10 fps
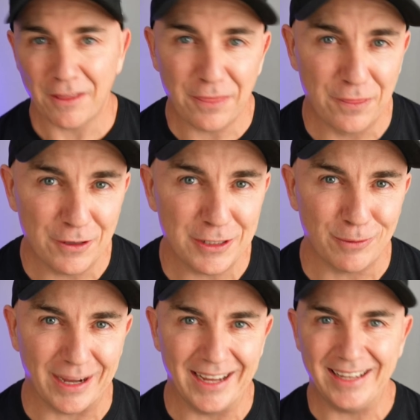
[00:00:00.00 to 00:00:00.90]
the third
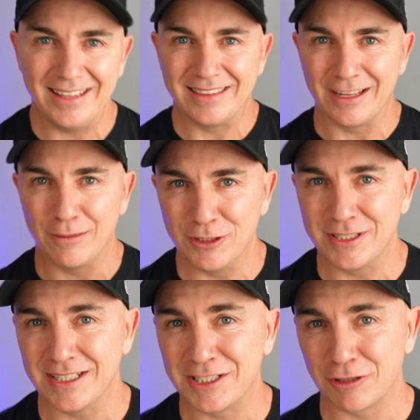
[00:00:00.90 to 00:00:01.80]
way that I'm
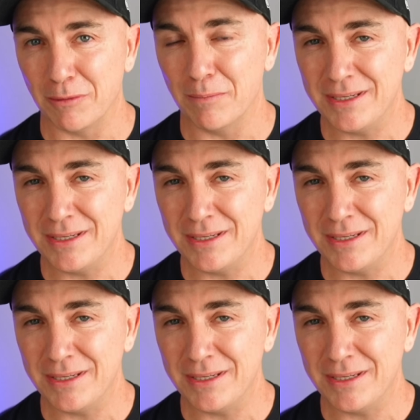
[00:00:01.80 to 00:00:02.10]
using this to grow my